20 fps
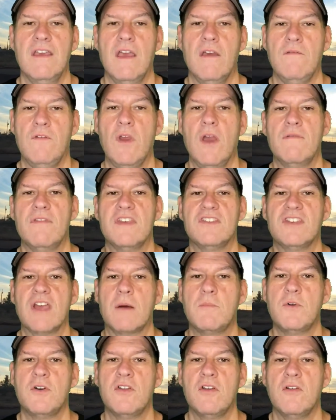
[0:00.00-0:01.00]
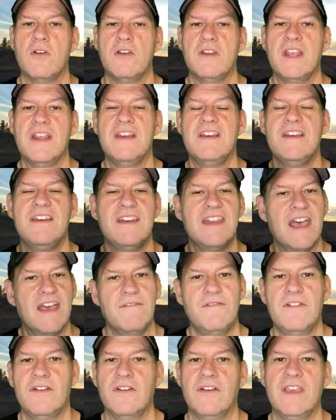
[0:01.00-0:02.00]
if you have this opportunity,
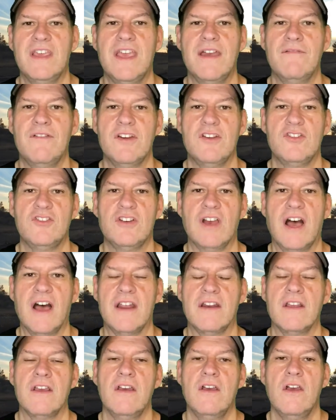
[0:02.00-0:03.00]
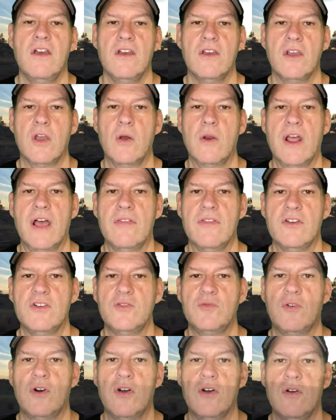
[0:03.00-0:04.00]
definitely give it a shot. Go down
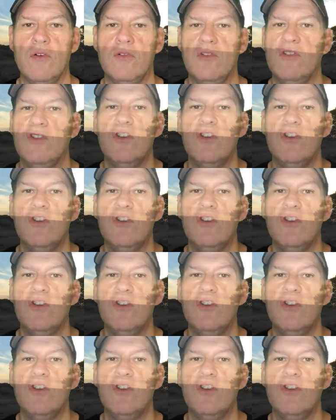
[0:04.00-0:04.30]
this road.